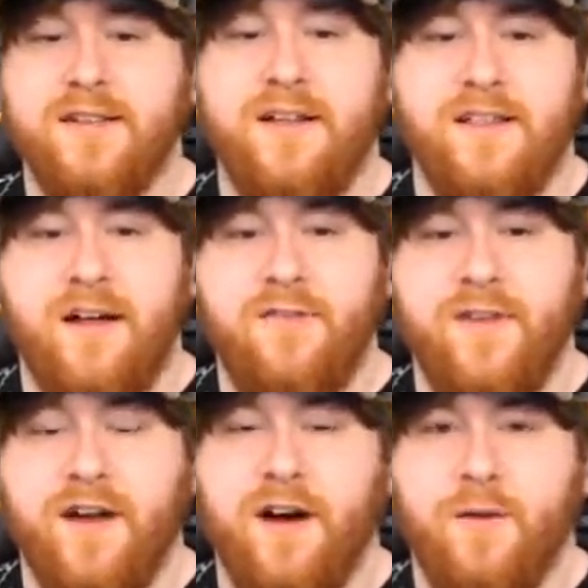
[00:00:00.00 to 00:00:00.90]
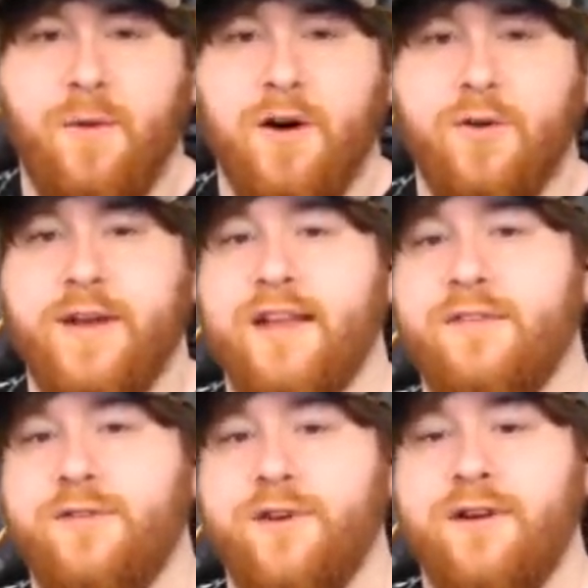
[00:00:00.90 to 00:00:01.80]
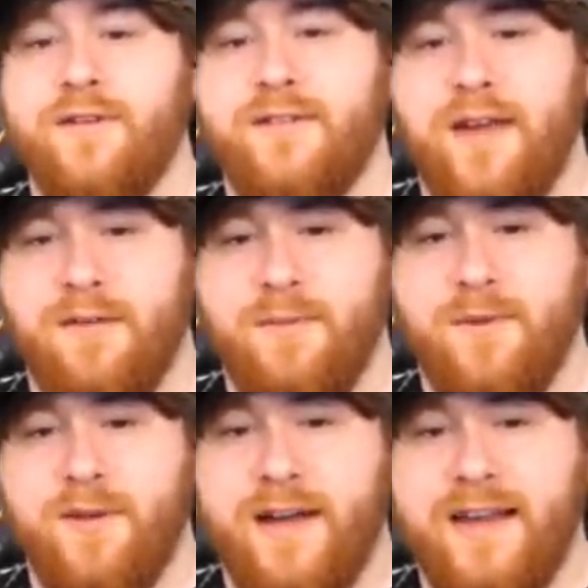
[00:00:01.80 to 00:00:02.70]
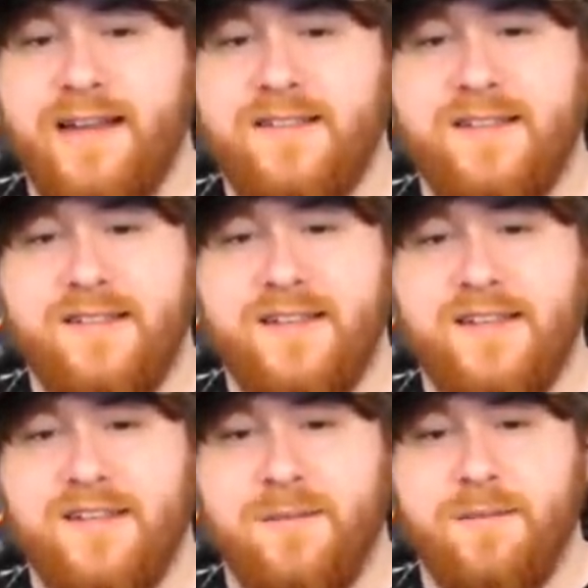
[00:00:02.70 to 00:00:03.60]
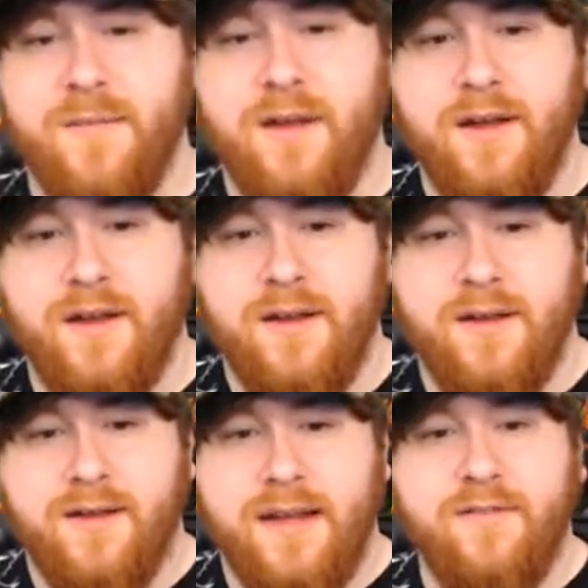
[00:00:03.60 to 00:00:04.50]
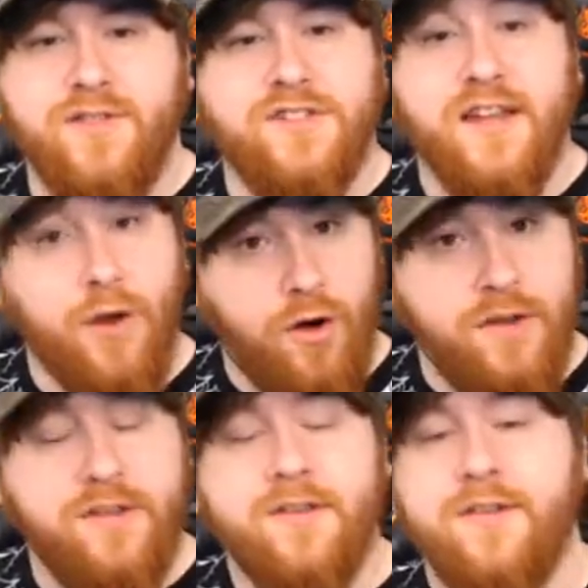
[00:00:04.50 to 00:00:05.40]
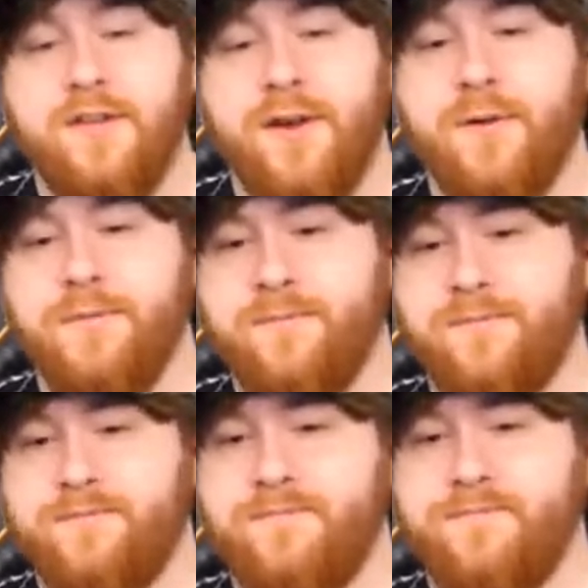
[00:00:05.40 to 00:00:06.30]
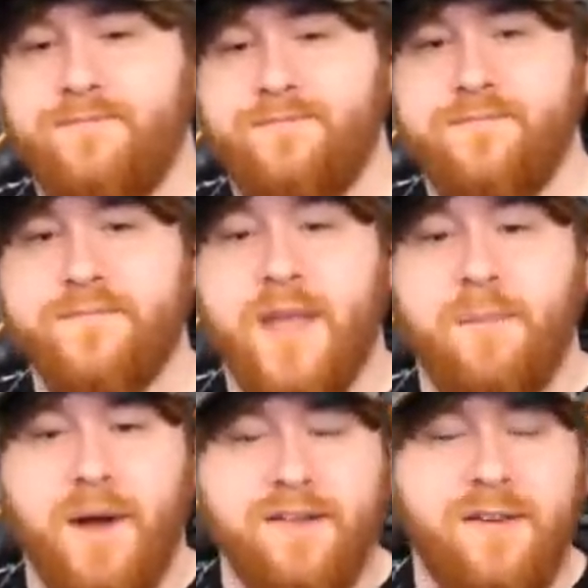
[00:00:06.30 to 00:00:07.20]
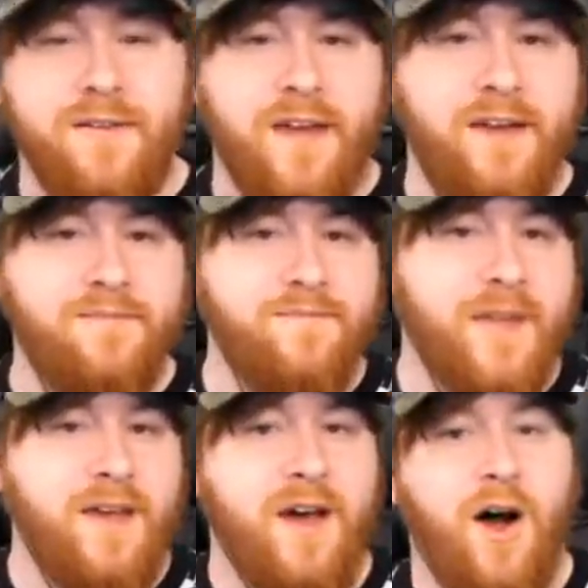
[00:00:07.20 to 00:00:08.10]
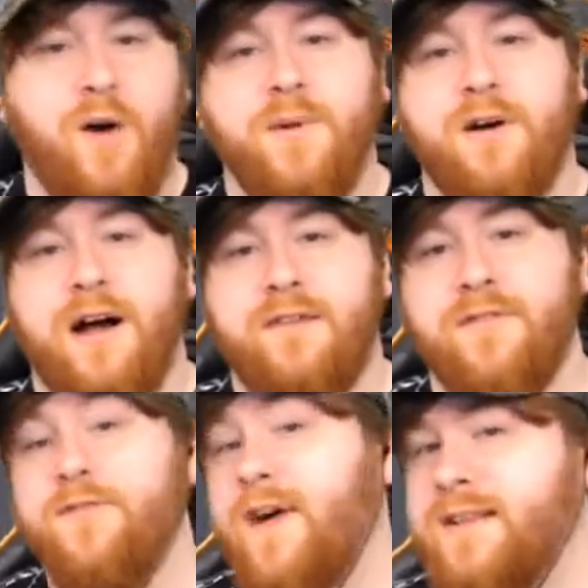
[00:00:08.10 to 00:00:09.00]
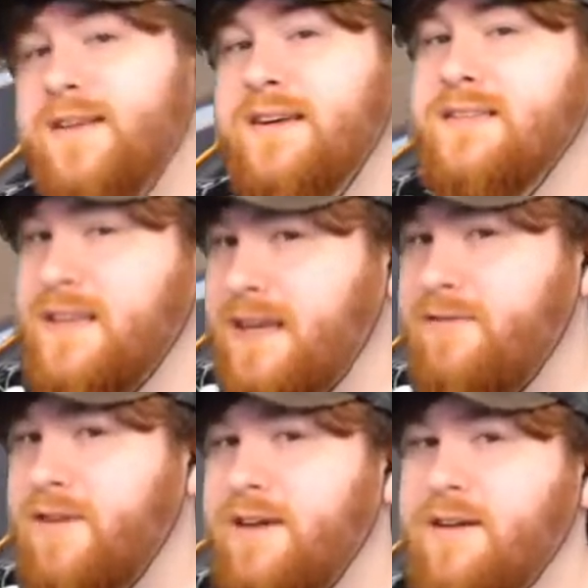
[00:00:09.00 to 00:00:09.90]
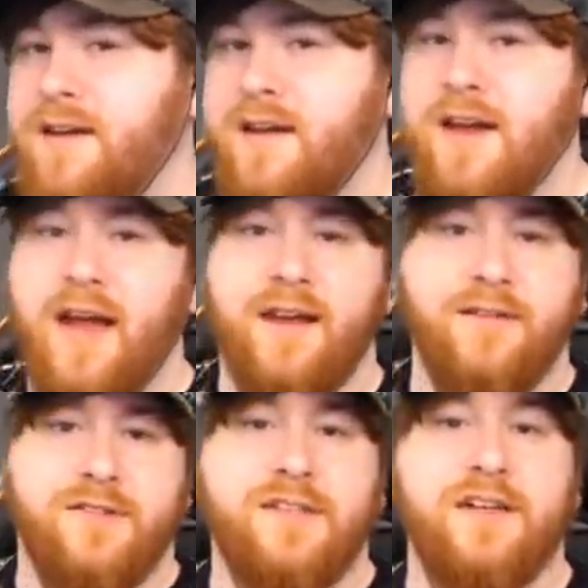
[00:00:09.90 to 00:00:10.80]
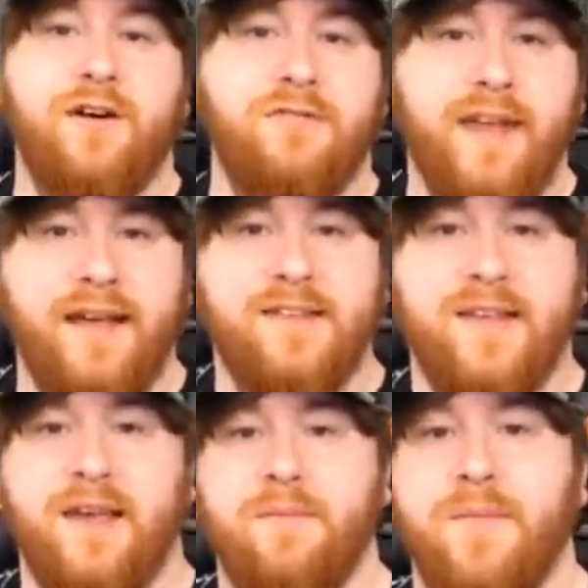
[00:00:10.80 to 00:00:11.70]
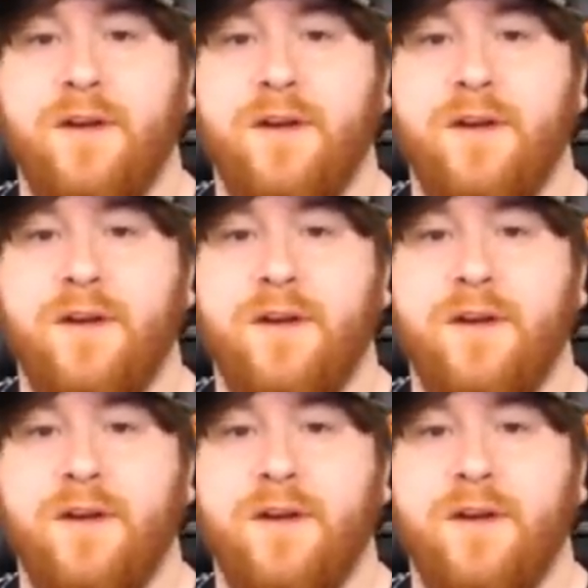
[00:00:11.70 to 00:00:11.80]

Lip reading: of love and hard work going into it. It would be really nice to see some, even just a nod, you know. But until then, I hope you all have a fantastic evening, and I'll see you all next time